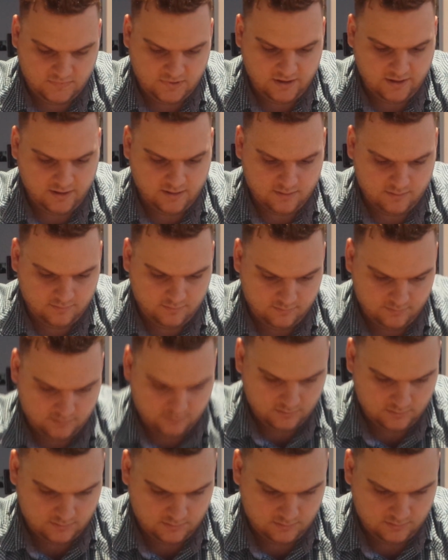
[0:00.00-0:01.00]
Yeah.
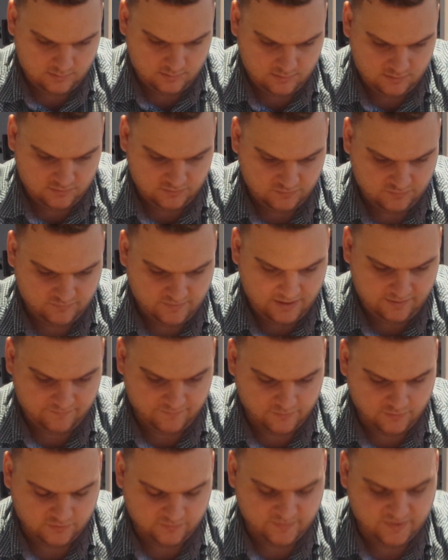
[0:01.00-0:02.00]
Just rank
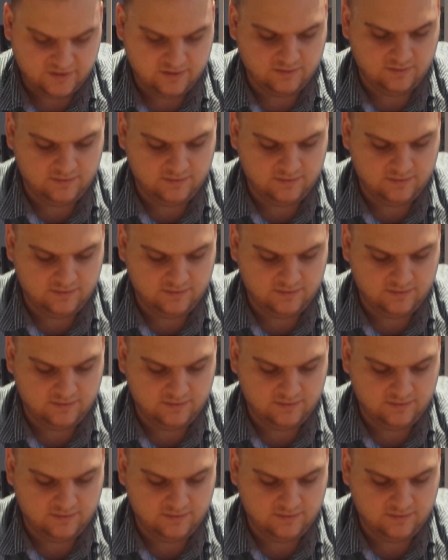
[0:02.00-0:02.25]
4s make